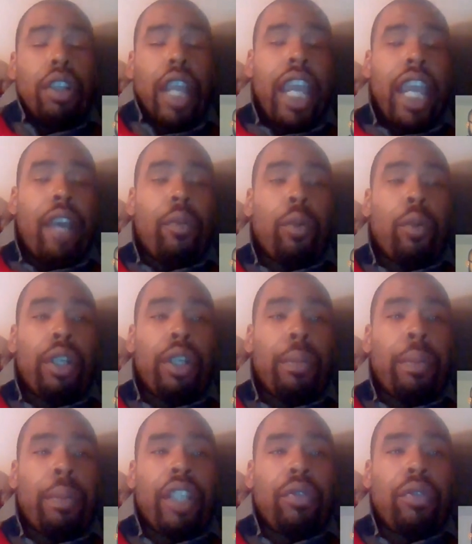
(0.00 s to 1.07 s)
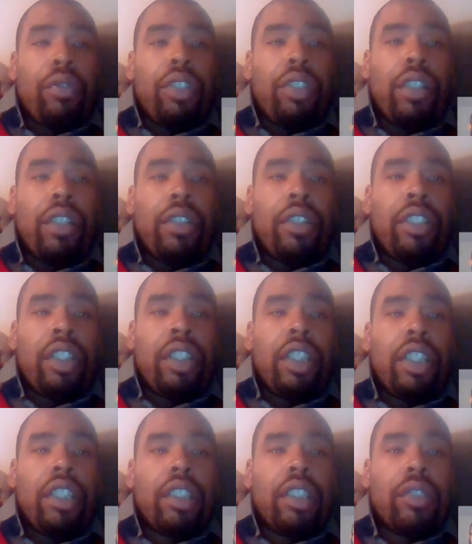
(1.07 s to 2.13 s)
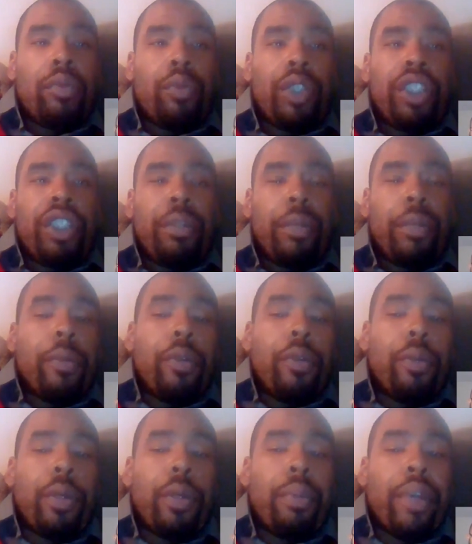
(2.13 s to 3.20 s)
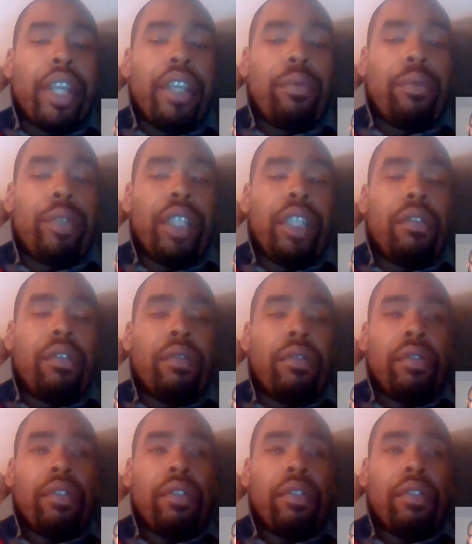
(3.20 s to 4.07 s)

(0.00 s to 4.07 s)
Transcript: had one of the best seasons in recent memory with Brandon Wheaton.